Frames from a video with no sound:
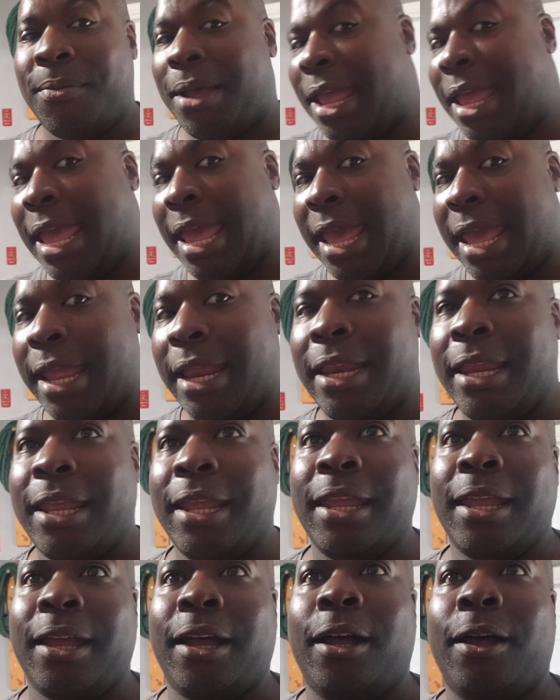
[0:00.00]
my head
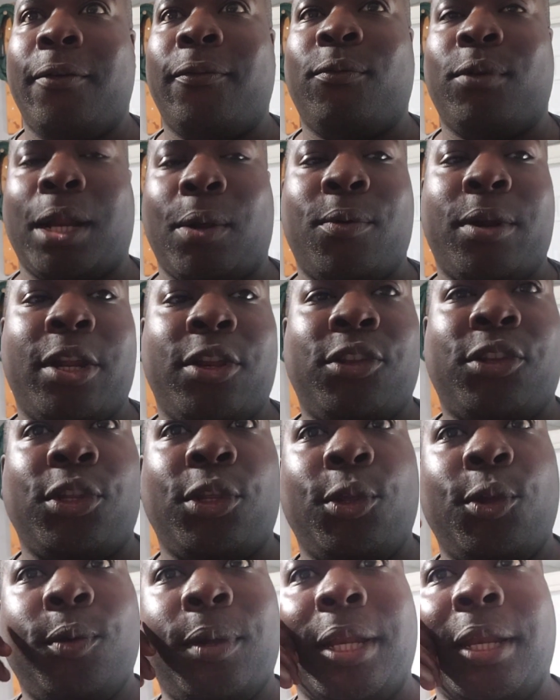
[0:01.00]
of what I want to
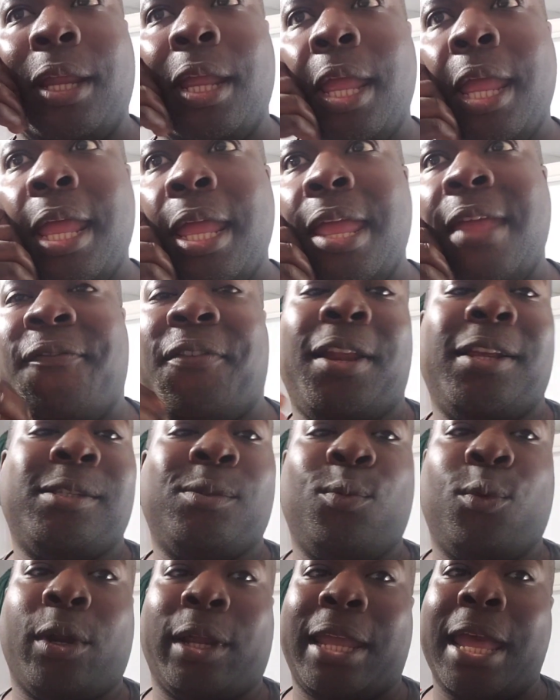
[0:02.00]
do, and if it
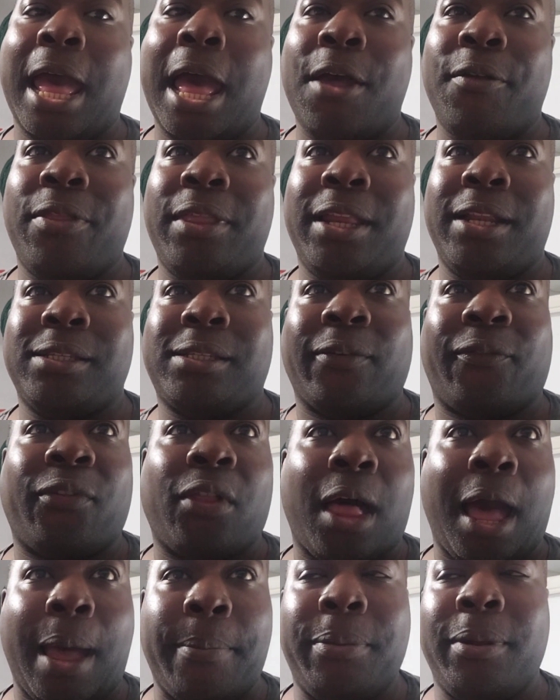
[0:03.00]
doesn't work out, then it's a
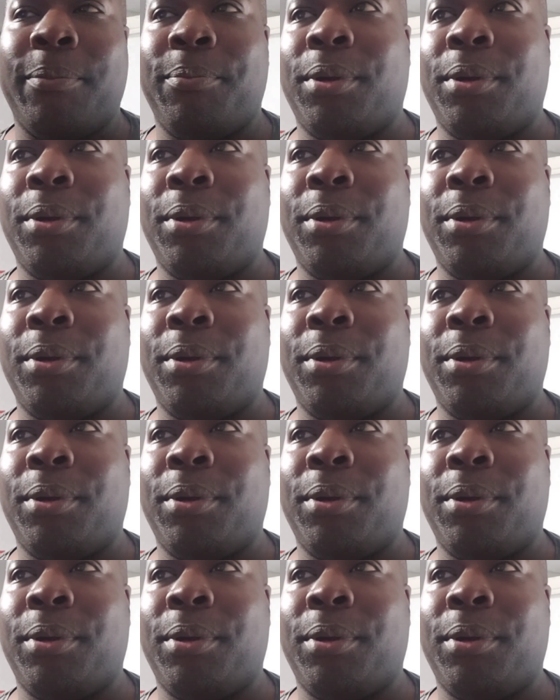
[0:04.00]
flop.